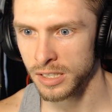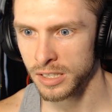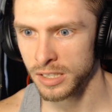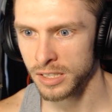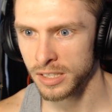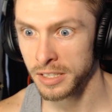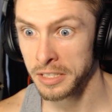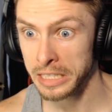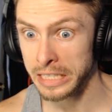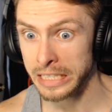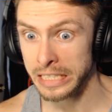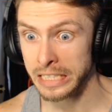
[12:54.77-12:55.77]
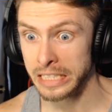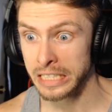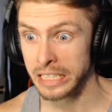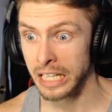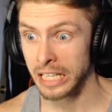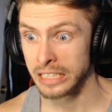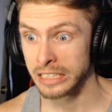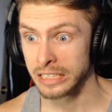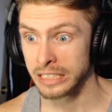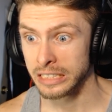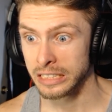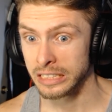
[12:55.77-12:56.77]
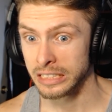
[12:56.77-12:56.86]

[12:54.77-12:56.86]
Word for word: one of you guys turned the router off?